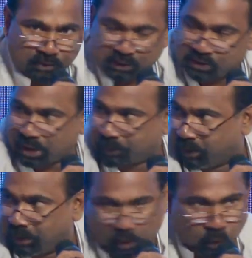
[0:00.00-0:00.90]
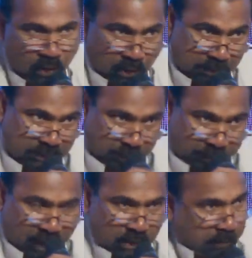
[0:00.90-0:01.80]
which is happening now, but the
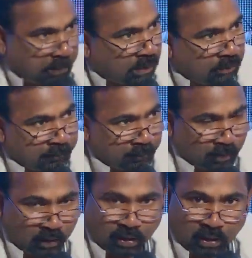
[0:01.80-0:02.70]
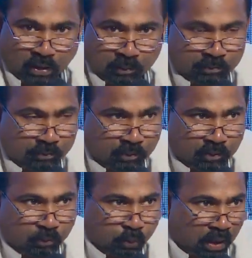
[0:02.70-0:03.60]
planning part.
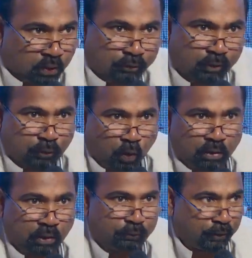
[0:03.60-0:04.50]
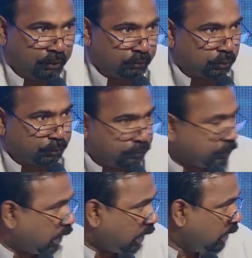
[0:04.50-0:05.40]
One of the 45 to
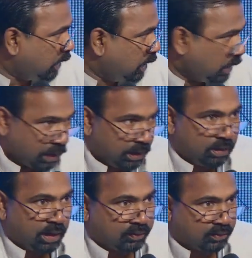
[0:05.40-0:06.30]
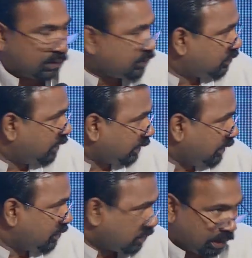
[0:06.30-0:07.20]
50 indexes that I
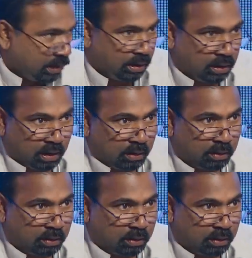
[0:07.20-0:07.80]
studied in